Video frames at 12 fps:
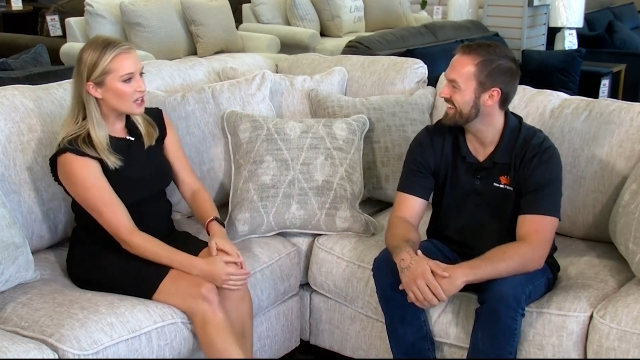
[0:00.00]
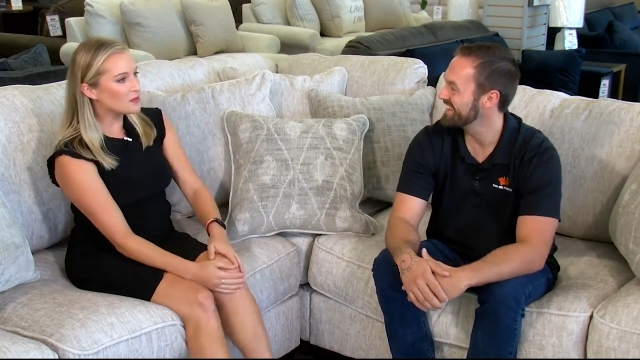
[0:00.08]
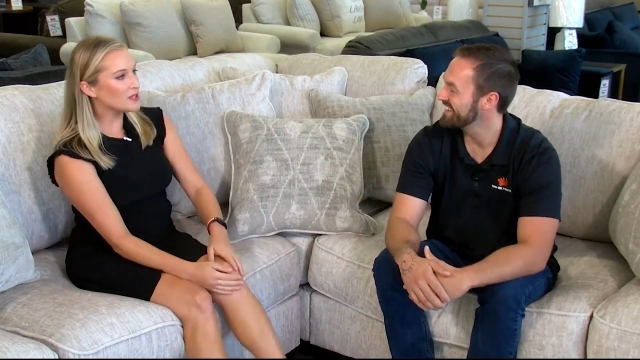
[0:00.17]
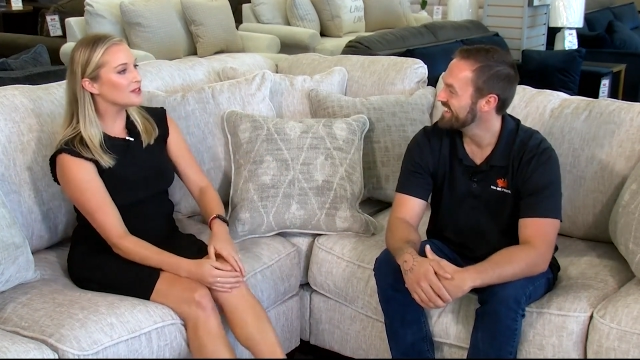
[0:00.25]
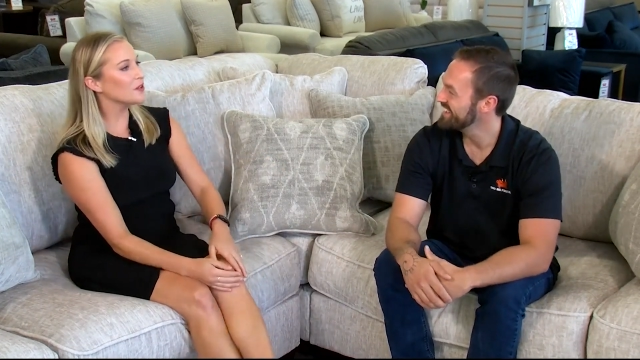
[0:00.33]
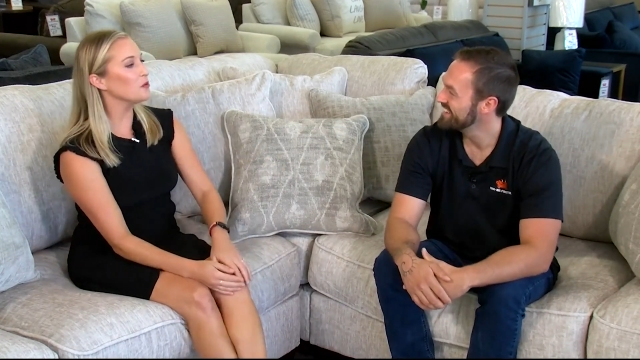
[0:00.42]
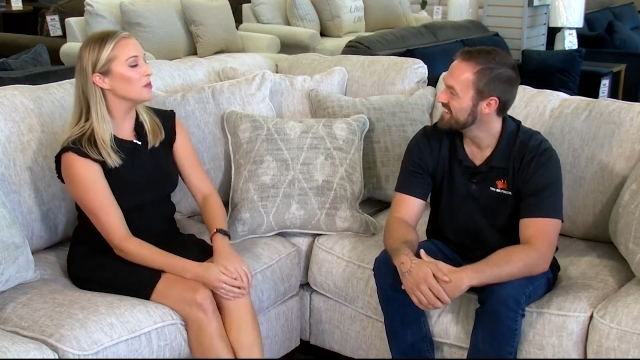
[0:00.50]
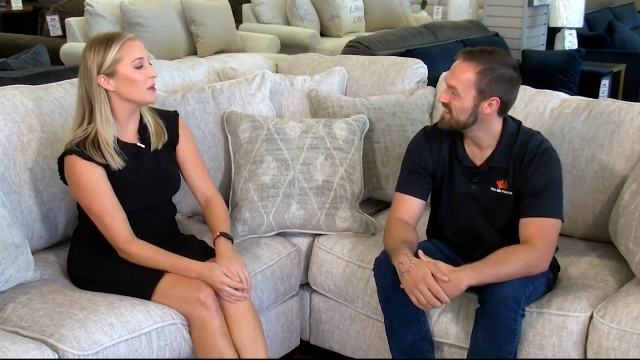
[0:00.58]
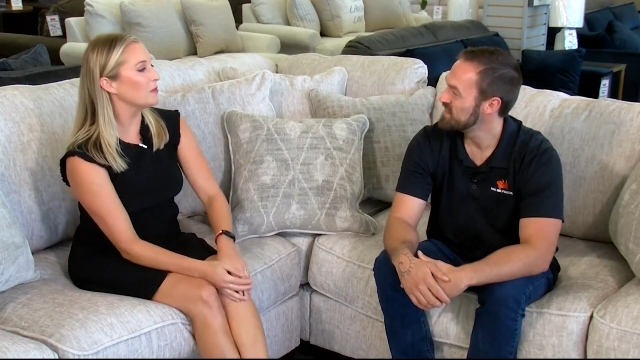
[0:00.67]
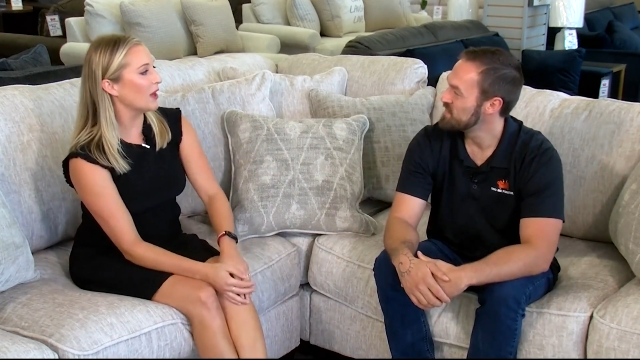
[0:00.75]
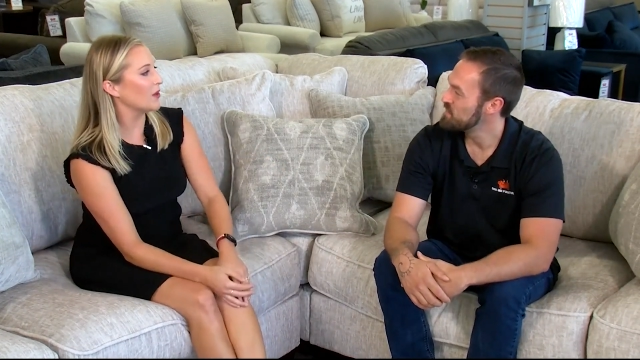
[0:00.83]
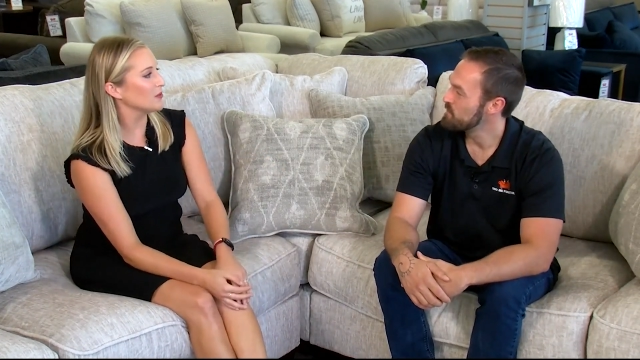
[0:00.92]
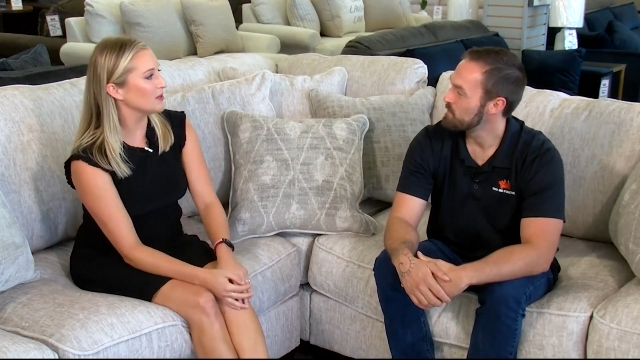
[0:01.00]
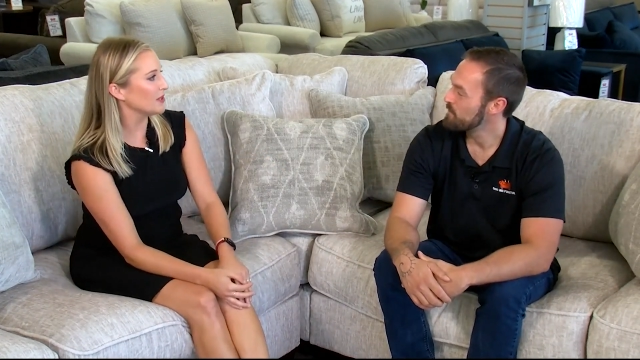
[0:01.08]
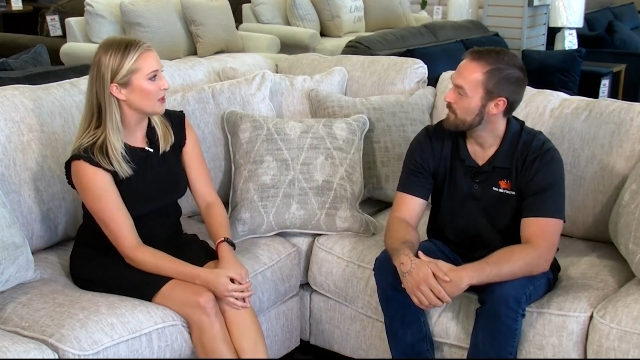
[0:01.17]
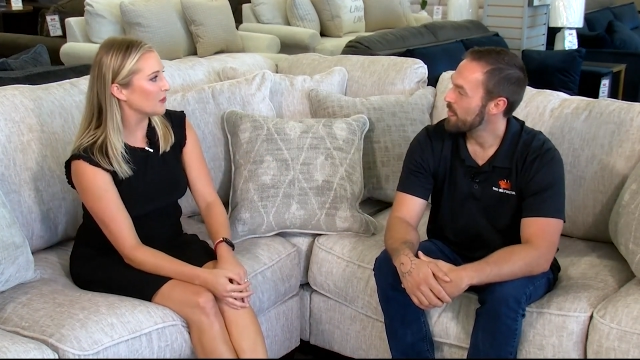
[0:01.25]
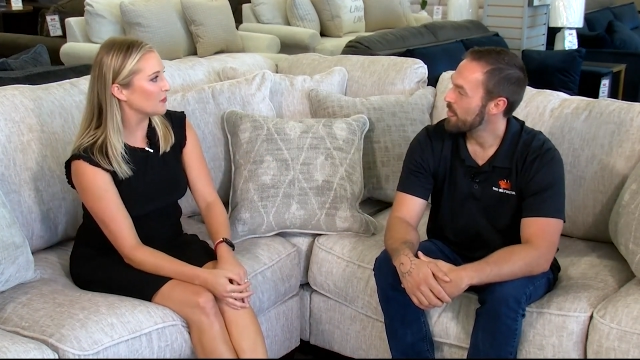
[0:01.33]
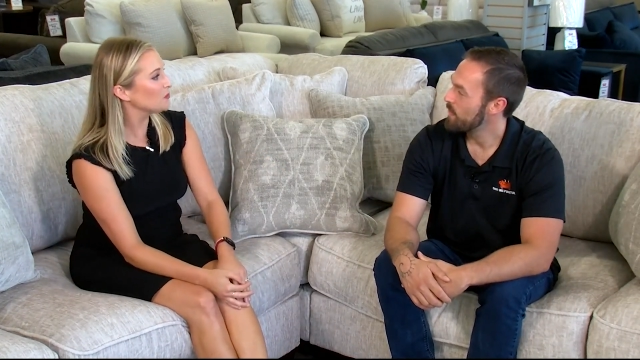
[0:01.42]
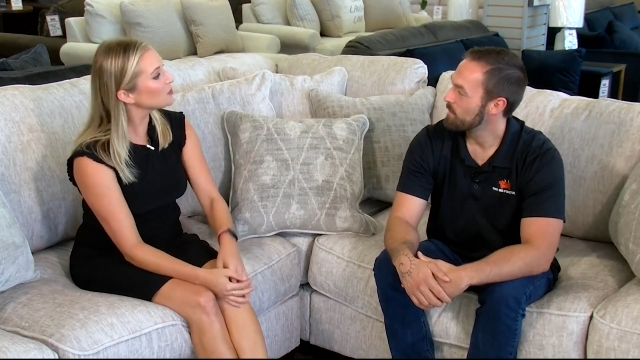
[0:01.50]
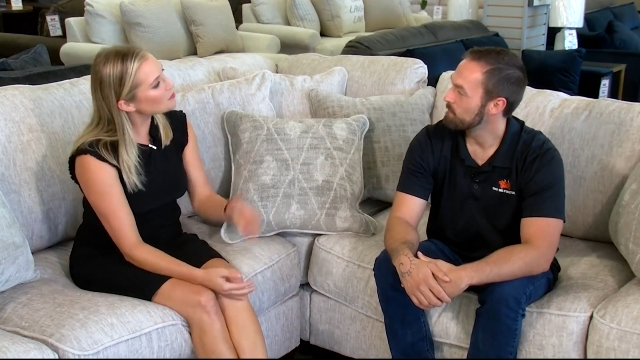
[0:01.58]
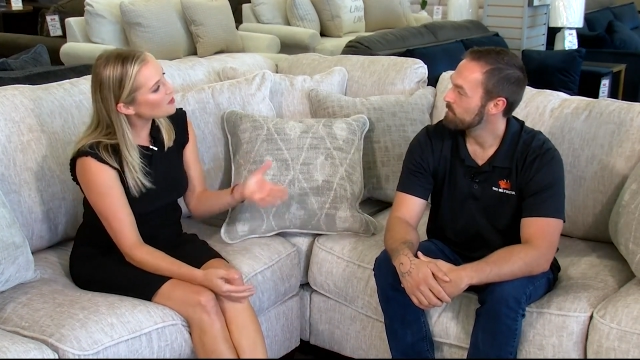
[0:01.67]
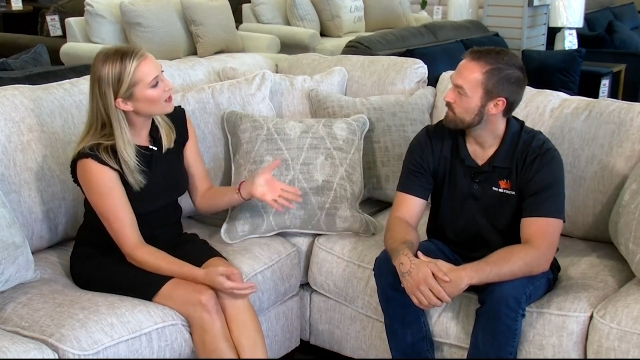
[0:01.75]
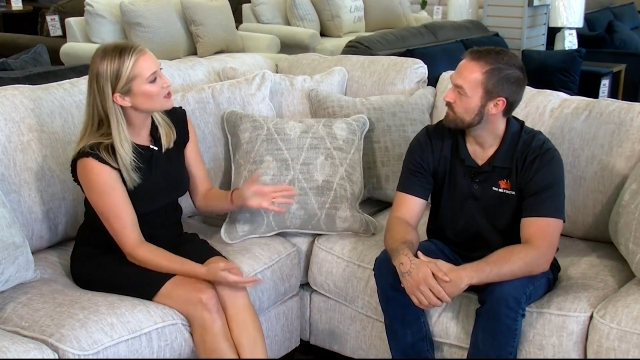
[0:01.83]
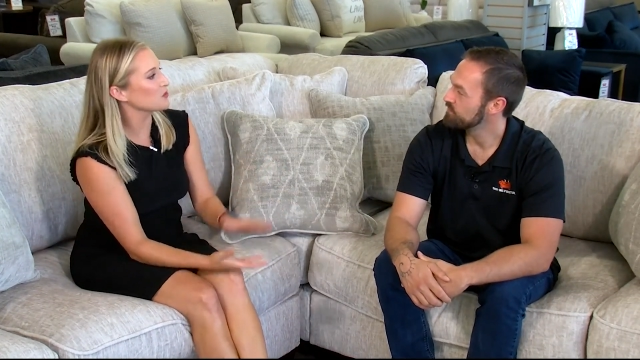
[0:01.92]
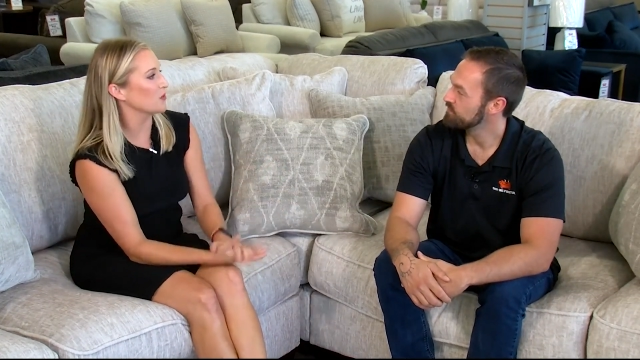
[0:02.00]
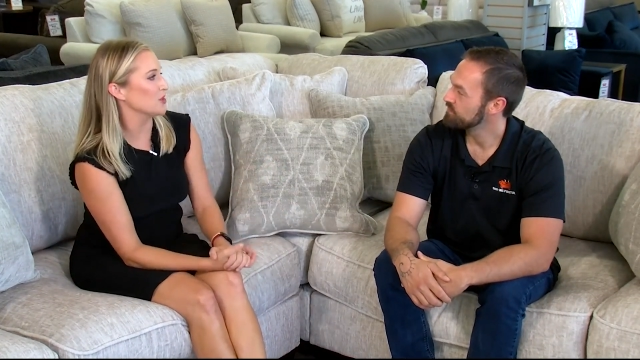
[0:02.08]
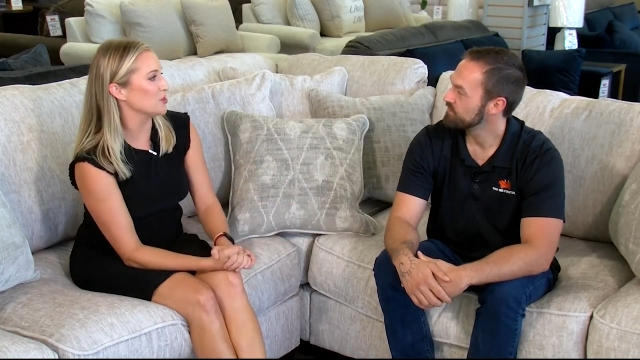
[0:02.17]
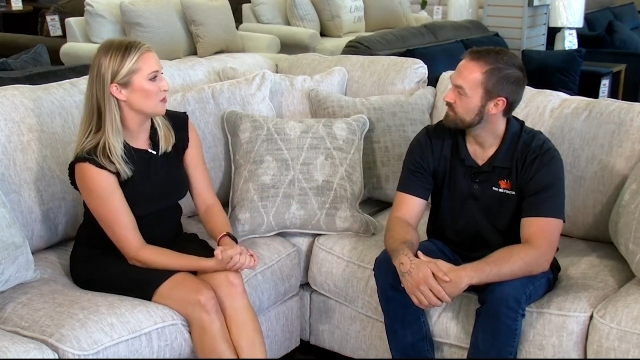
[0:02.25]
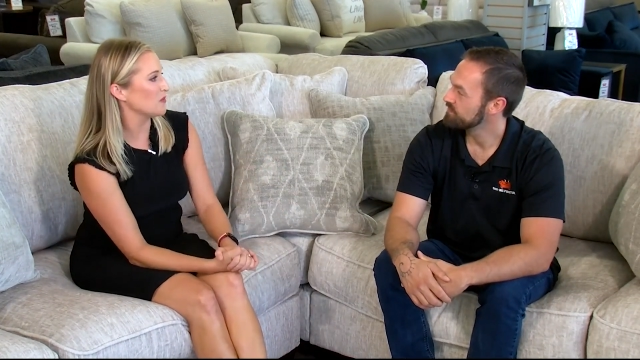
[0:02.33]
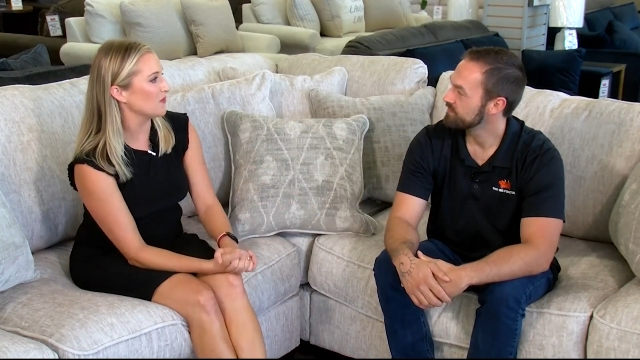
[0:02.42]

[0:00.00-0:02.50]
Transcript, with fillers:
Speaker 1: tell me a little bit about, you know, the backstory to Sho-Me